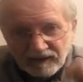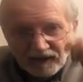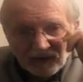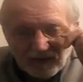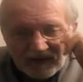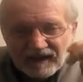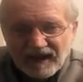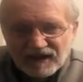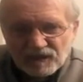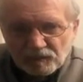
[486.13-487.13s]
And I think
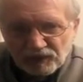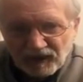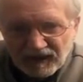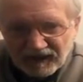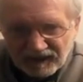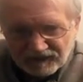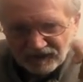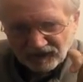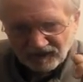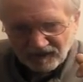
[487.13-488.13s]
Kat's playing
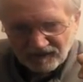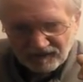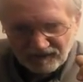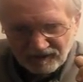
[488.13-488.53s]
into that.